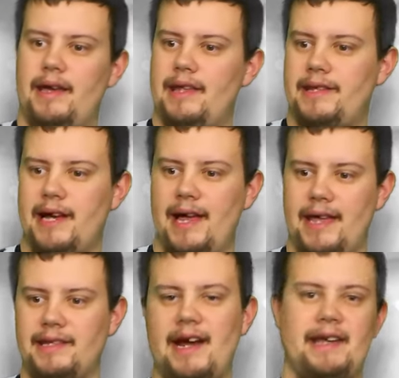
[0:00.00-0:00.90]

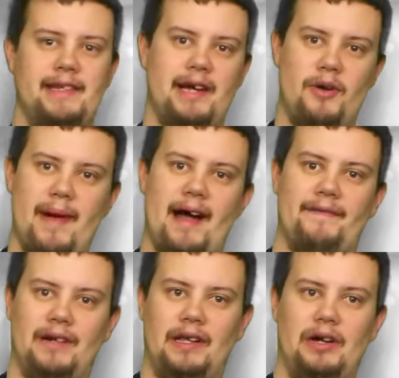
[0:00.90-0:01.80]
It's nice to go
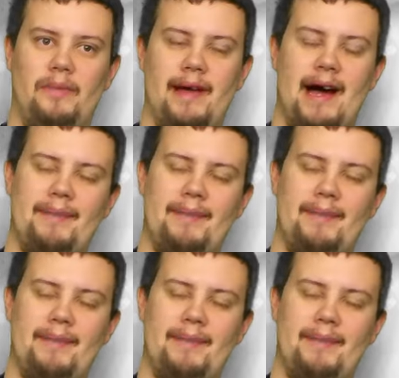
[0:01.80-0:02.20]
back for a little bit.